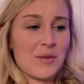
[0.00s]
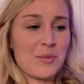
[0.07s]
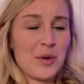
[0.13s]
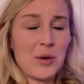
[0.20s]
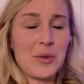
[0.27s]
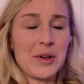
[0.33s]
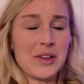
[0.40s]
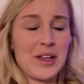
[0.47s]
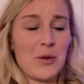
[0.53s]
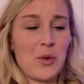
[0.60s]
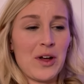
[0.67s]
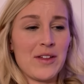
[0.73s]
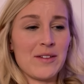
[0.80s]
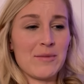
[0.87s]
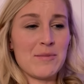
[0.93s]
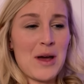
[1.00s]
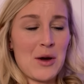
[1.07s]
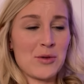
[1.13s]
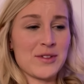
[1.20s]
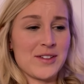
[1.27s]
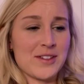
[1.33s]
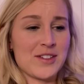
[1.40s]
But really, what
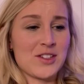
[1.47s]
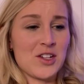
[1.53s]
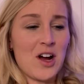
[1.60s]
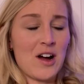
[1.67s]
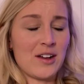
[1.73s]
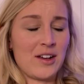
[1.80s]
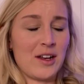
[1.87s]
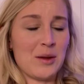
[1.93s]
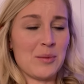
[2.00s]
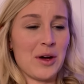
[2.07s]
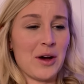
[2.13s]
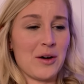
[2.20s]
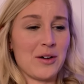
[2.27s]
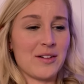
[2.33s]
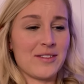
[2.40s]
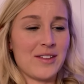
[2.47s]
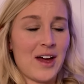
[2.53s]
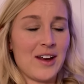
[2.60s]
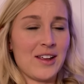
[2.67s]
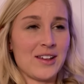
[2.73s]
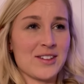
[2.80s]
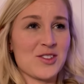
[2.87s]
Mouse is talking about,
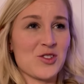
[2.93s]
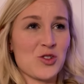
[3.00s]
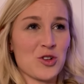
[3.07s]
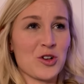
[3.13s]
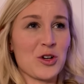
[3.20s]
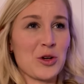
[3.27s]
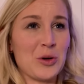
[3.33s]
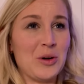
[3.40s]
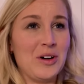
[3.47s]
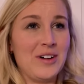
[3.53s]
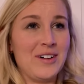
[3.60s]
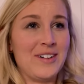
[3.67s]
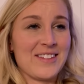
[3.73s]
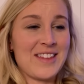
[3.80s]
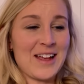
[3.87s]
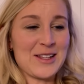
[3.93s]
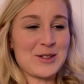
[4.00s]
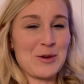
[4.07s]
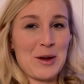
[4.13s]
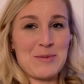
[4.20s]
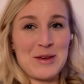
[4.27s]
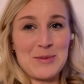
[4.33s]
that is true. That's
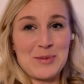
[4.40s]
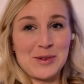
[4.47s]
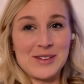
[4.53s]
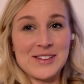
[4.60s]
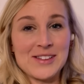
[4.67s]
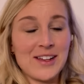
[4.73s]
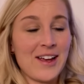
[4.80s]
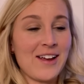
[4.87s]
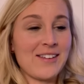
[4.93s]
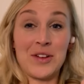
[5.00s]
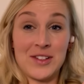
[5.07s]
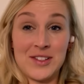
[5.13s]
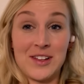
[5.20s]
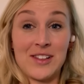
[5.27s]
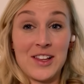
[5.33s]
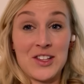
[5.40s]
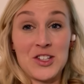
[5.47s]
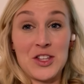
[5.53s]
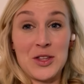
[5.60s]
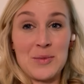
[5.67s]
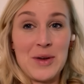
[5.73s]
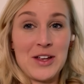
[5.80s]
why people say there's a glitch
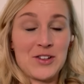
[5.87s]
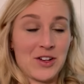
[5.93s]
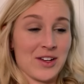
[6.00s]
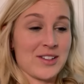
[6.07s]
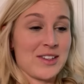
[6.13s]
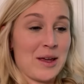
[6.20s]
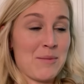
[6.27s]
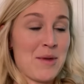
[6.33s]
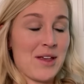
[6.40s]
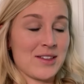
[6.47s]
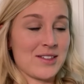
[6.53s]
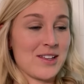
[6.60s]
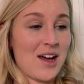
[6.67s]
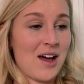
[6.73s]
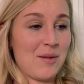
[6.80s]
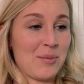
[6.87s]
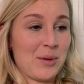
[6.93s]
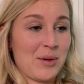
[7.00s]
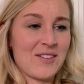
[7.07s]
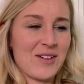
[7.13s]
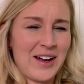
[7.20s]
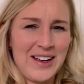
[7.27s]
in the Matrix. They messed up,
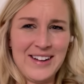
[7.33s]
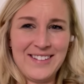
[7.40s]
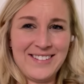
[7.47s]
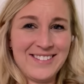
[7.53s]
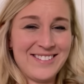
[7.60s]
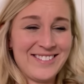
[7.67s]
right?